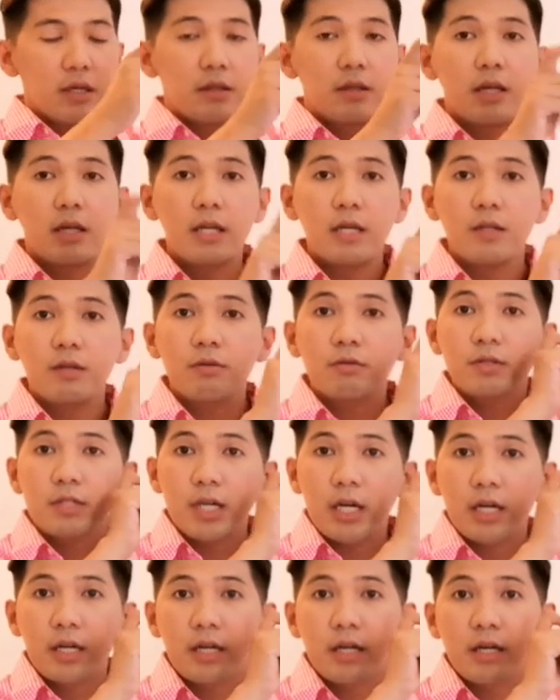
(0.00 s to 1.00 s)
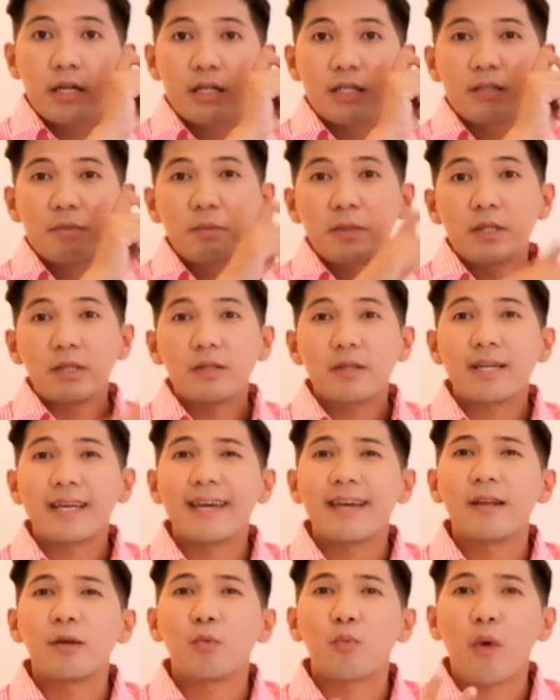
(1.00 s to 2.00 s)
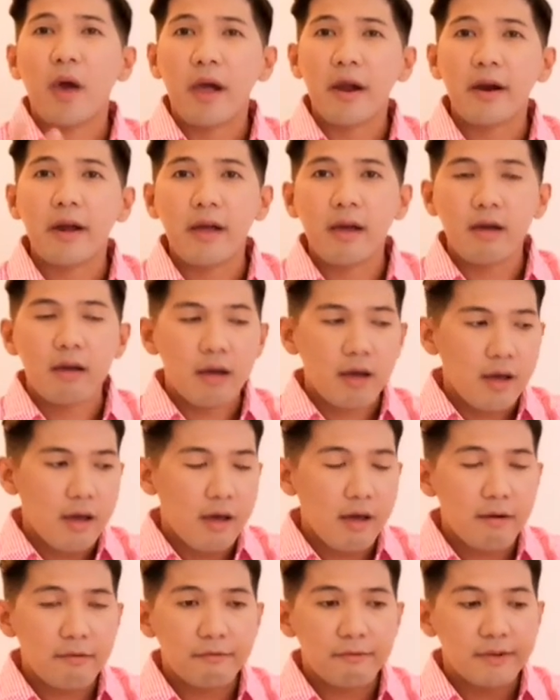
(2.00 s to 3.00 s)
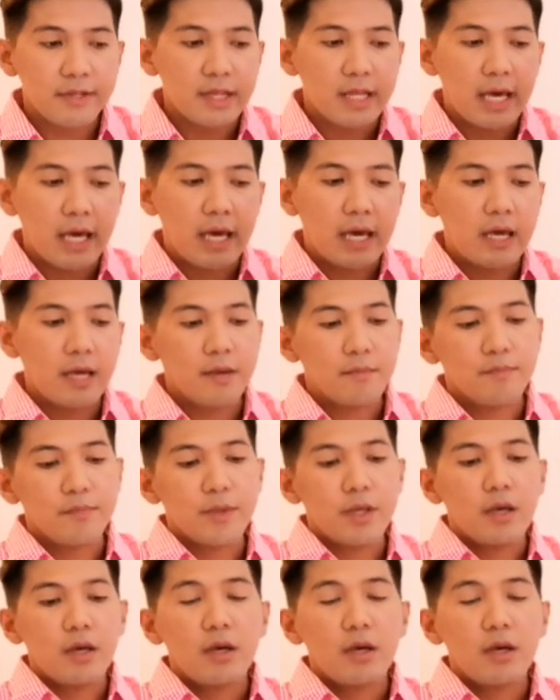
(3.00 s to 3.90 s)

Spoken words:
dahin yung sandals but you can wear every day,